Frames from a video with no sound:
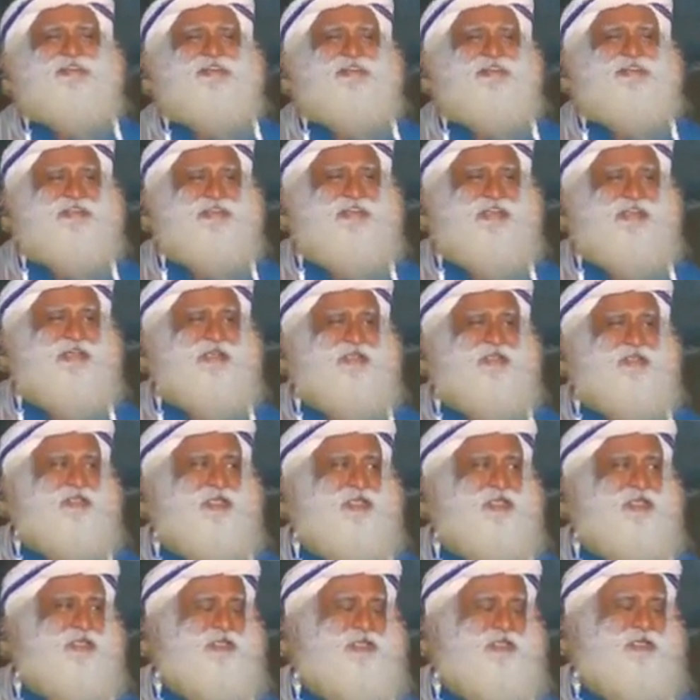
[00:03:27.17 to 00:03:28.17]
It's like a
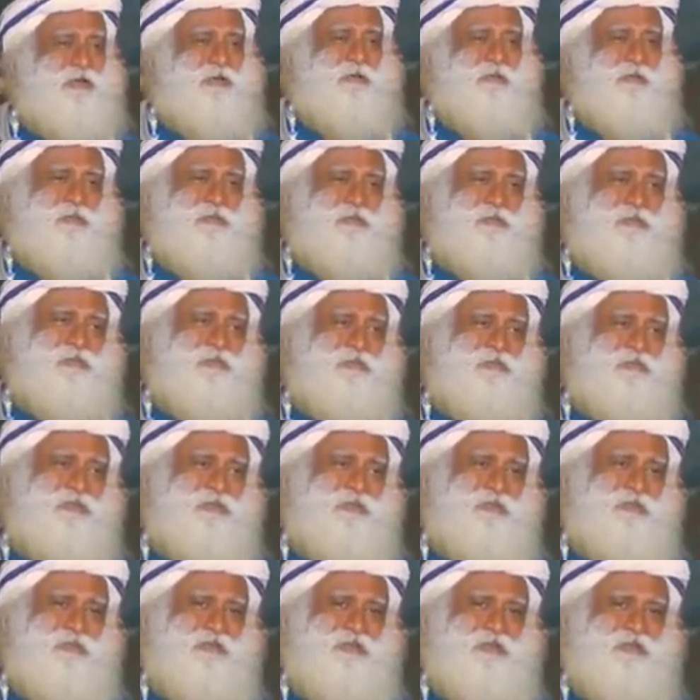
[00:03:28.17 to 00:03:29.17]
jail town.
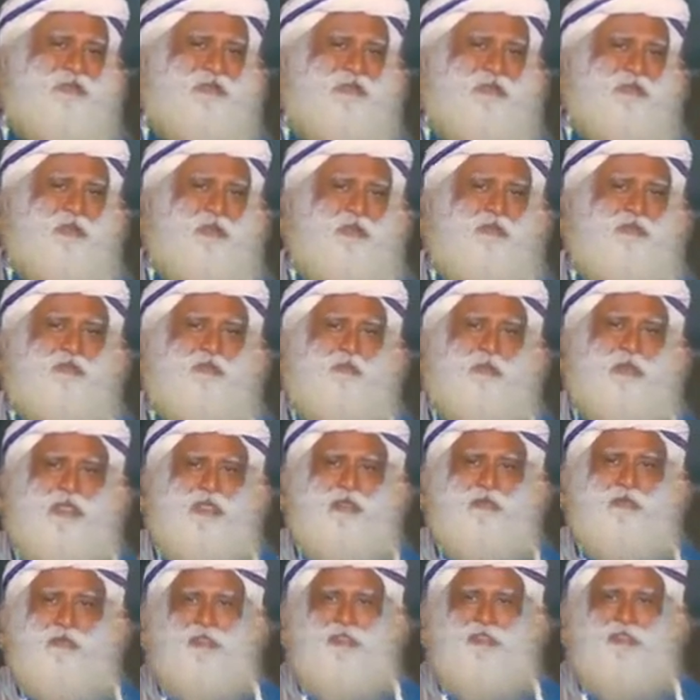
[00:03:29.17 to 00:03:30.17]
If you make
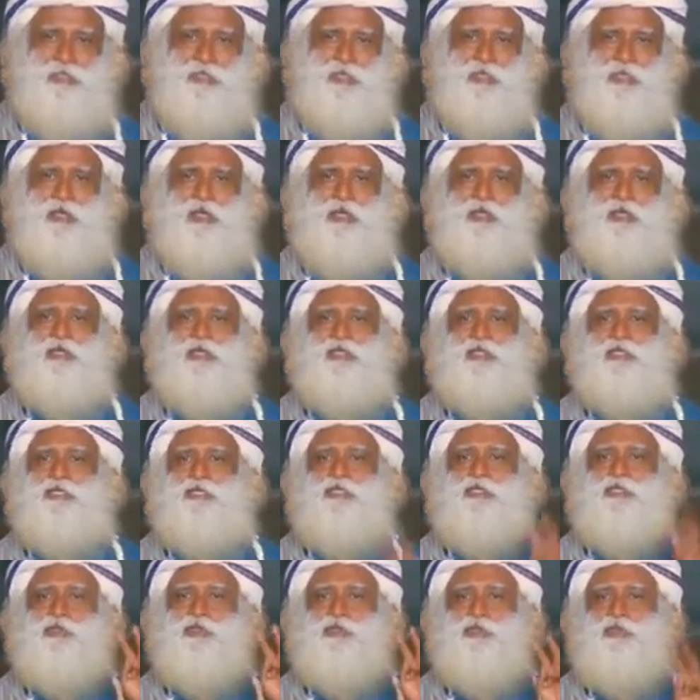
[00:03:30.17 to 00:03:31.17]
a mistake, at
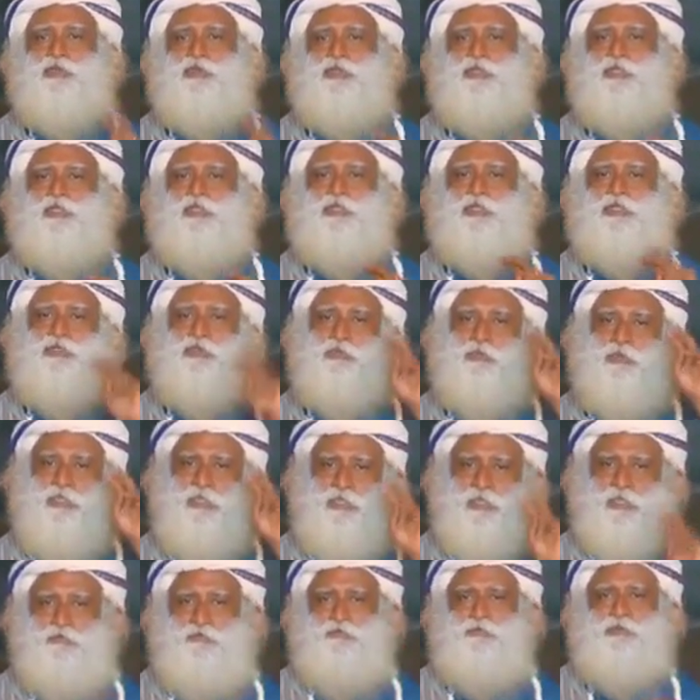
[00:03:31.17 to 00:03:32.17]
least 2 years you
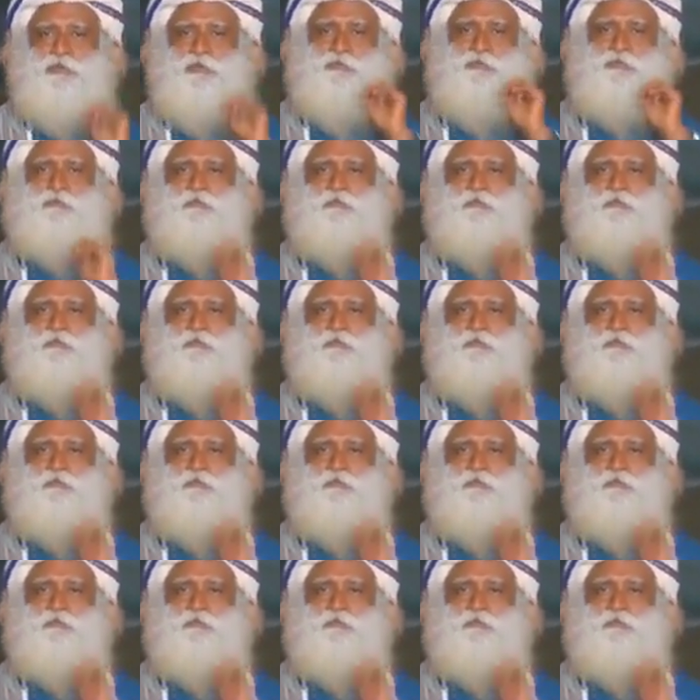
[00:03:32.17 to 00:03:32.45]
must suffer.